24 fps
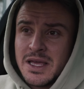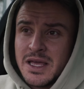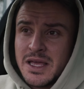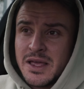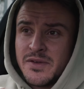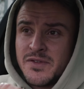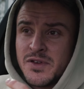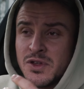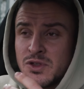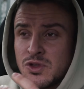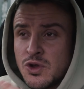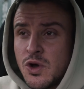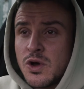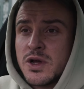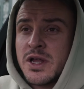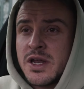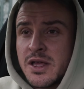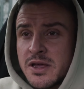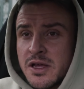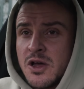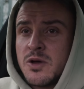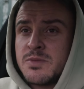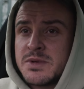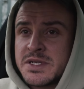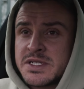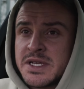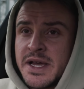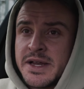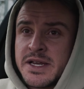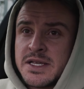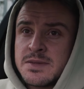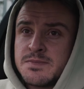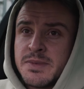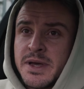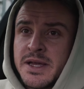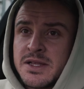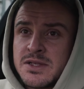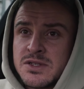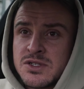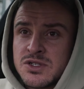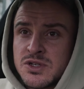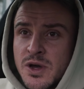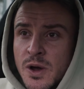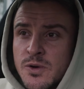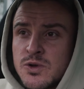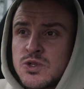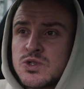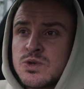if you're not going to go MERCEDES-BENZ,
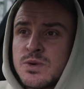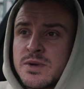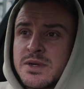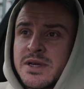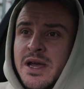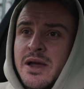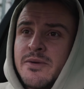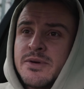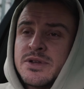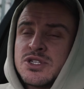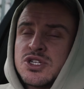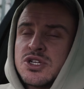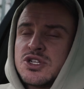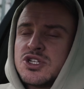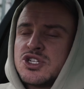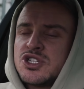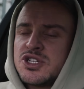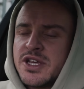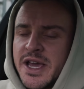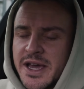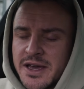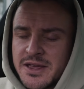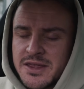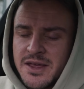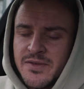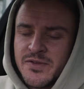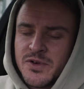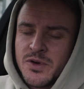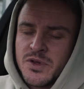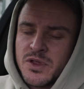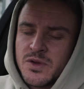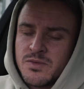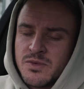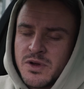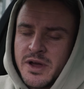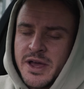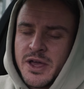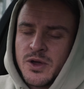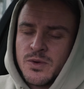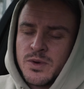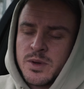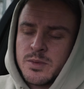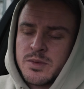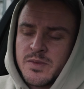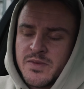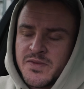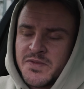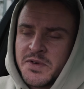go to a garage, check they've got the right
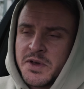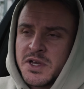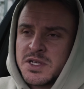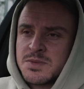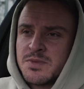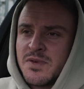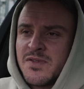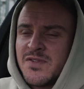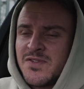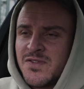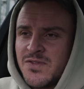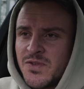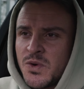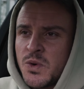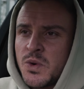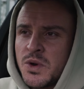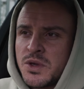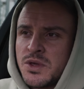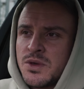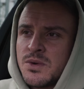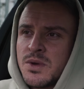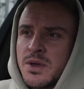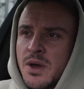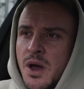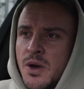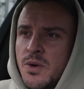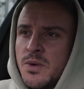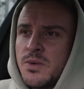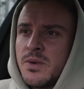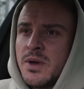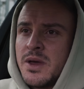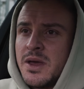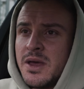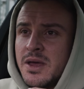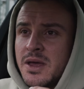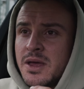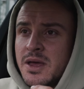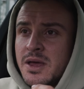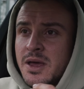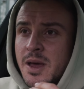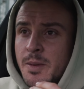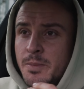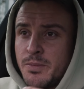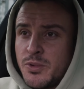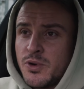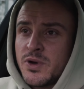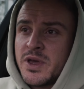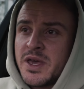equipment first before you go
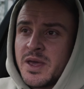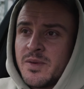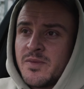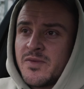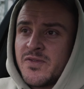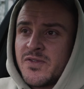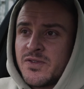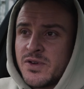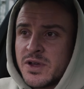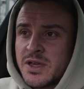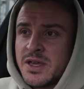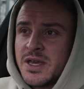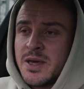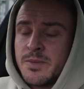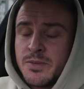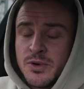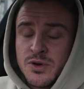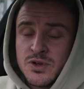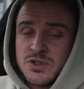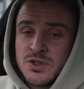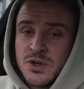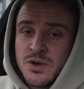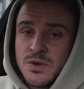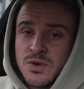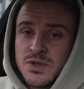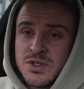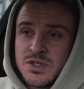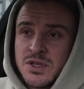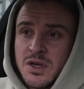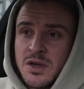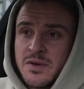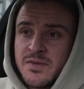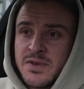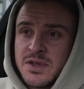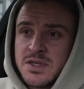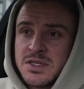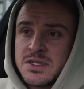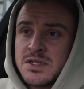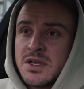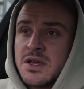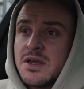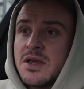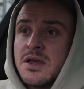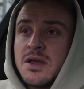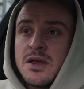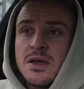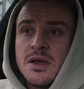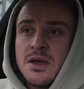and book in for a gearbox oil service,
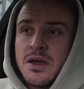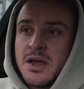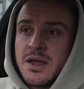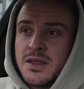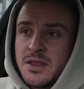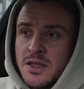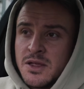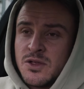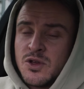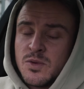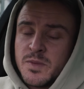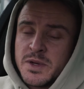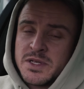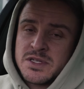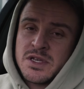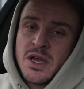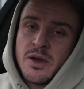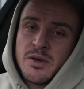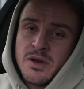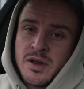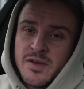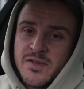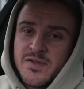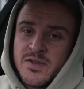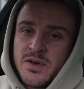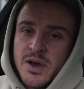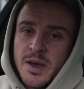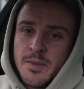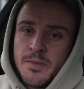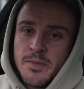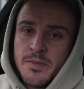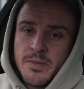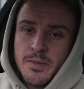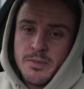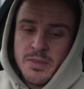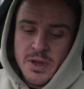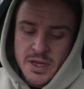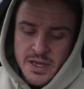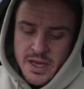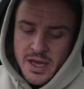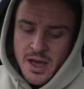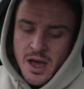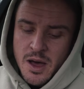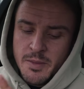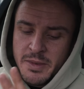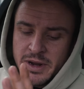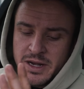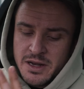and then you'll be totally fine. But
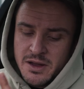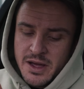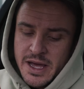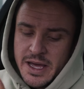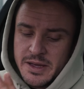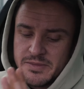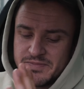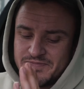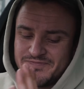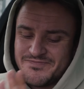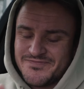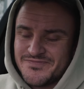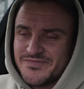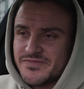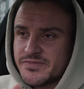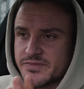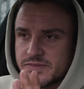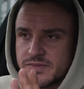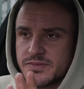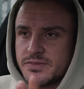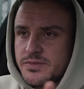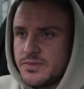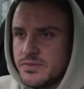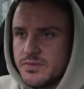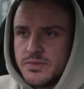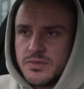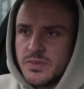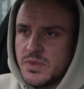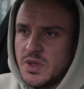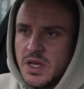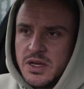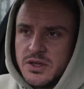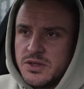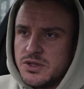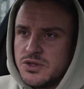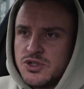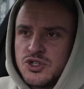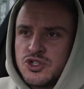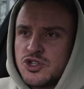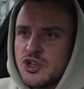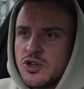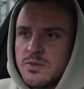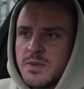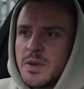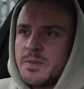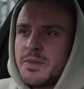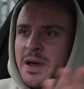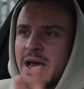yeah, I mean, like, you
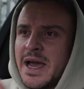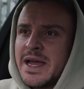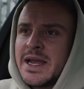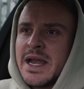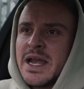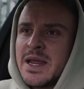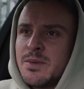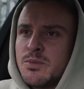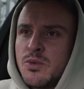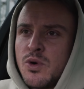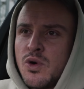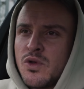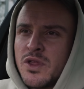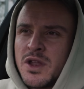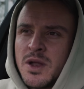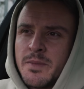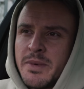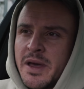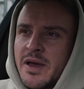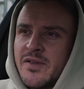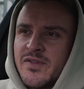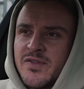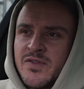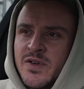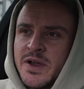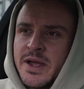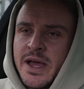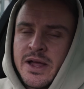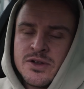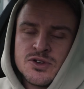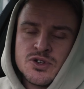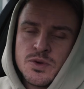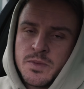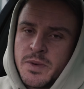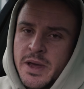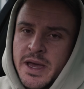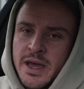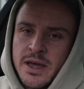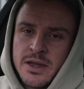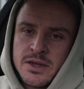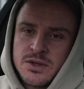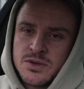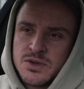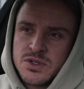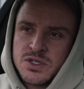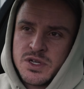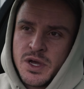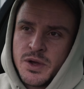shouldn't be paying any more than about
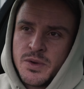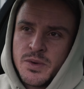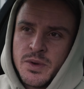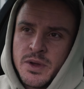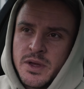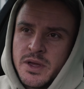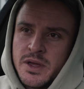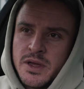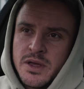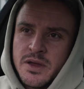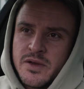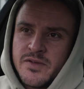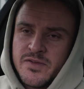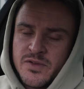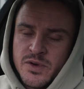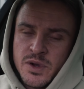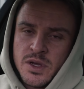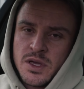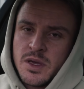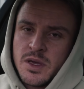£300 or so for a